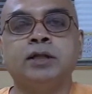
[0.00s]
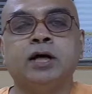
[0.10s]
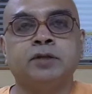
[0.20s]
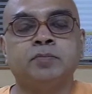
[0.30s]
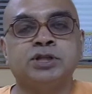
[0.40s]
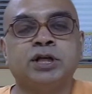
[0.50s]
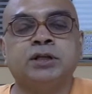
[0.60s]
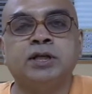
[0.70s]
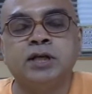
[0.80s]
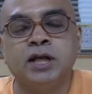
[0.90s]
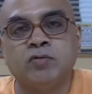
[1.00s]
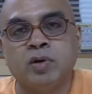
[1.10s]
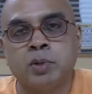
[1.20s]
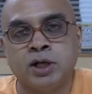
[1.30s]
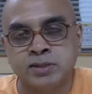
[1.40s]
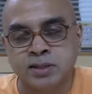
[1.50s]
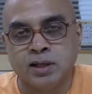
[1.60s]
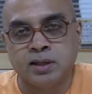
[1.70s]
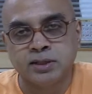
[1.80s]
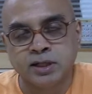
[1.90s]
The atma chaitanya
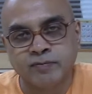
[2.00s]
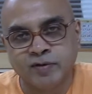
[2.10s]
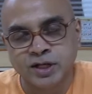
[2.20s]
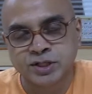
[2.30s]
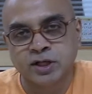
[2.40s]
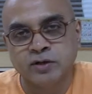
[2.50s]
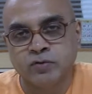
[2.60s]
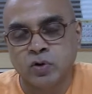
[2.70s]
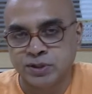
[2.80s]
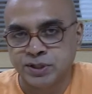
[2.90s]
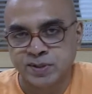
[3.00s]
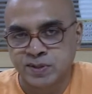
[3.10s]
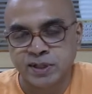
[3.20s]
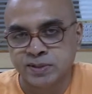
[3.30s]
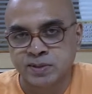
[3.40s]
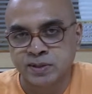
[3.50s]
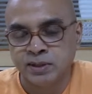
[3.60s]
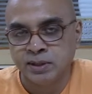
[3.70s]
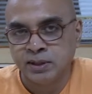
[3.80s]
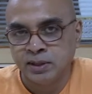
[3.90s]
avabhasa, the reflection of consciousness,
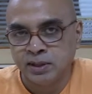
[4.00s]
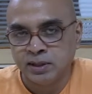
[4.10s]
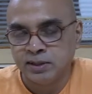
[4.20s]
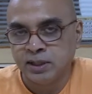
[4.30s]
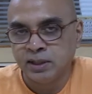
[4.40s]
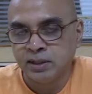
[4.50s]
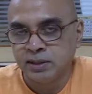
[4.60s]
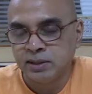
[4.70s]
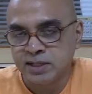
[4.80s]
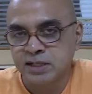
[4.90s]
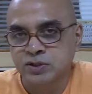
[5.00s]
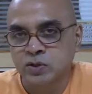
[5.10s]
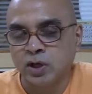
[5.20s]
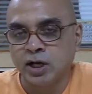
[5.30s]
that is called